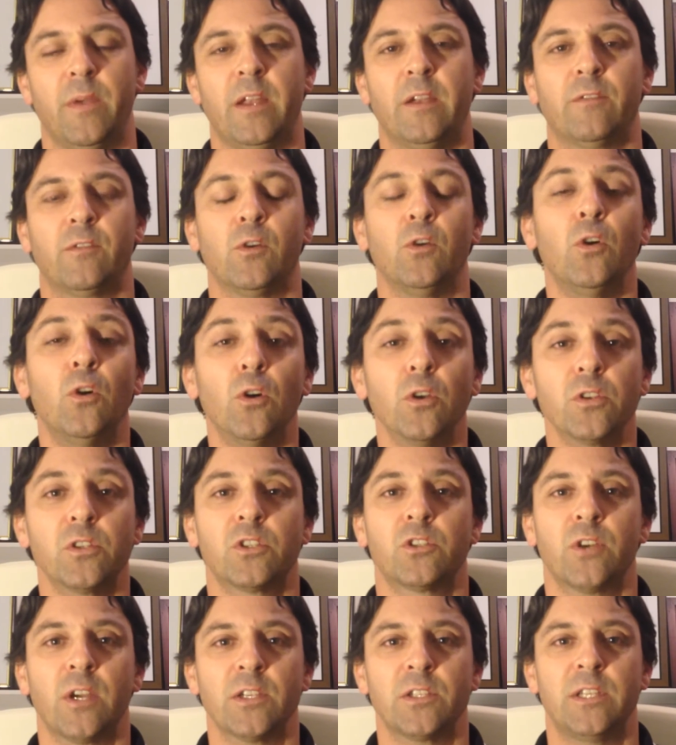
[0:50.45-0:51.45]
And of course,
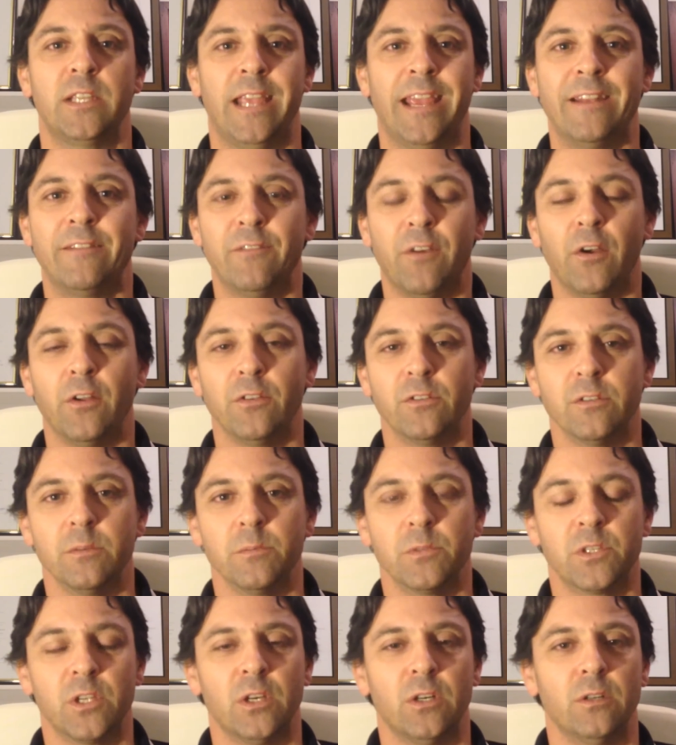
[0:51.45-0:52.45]
trusty headphones
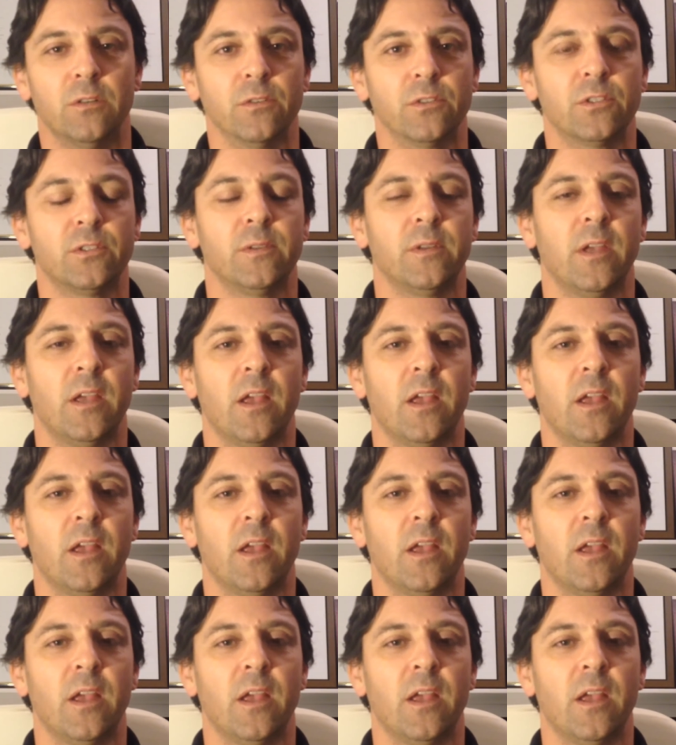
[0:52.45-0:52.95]
themselves.